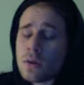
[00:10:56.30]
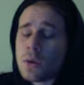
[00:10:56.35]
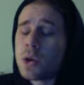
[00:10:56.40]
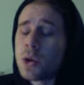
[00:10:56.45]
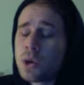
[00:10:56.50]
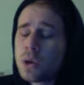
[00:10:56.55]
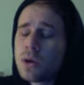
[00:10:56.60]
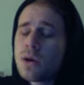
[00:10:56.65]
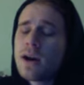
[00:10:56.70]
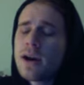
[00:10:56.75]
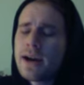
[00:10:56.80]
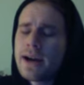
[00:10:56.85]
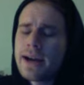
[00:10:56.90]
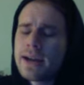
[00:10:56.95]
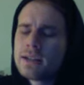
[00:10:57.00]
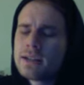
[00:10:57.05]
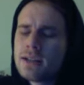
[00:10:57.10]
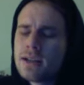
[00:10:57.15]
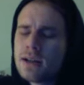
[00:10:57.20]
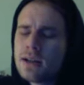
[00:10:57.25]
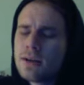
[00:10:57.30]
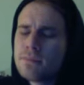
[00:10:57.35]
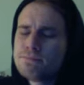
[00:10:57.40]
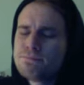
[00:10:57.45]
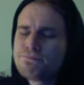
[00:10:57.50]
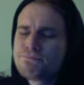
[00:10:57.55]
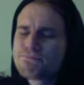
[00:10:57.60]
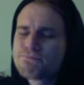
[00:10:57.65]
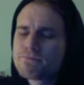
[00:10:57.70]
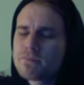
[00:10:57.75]
all right,
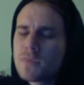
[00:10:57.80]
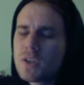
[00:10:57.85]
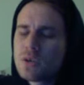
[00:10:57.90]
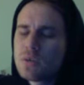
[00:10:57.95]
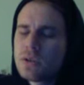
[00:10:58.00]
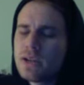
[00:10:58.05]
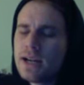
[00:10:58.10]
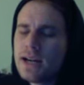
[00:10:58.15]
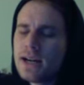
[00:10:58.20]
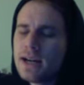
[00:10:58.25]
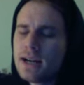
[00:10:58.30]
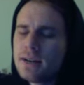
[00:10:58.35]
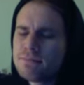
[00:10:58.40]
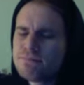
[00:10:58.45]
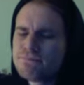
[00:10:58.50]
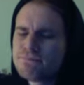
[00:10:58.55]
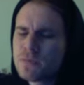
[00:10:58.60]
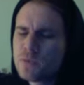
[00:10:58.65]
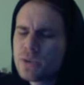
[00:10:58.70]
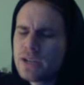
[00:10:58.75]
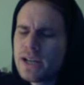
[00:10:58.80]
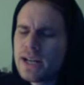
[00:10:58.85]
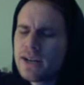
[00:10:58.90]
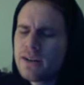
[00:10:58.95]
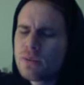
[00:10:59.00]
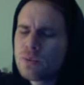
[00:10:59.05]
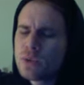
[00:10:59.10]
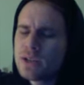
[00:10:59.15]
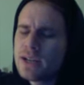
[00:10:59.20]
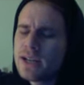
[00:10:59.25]
we
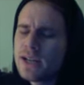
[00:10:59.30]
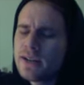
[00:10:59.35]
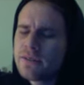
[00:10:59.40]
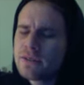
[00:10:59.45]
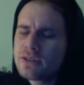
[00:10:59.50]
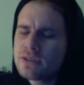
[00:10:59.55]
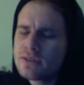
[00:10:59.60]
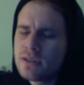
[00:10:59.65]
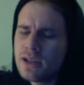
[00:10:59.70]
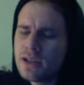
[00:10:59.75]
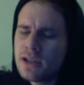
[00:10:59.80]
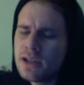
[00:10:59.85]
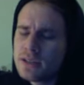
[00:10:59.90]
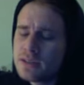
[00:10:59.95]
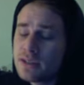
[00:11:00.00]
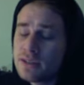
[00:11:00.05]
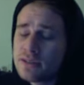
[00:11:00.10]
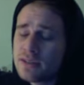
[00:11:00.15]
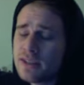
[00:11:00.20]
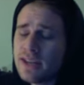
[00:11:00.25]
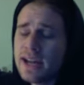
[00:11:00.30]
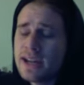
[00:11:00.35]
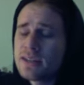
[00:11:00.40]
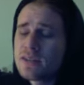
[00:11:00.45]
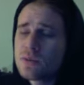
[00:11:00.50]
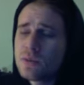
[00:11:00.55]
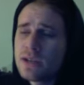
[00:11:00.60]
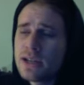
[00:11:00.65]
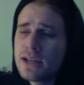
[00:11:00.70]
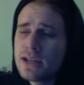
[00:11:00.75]
have tons of
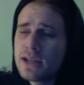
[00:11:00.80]
cats. We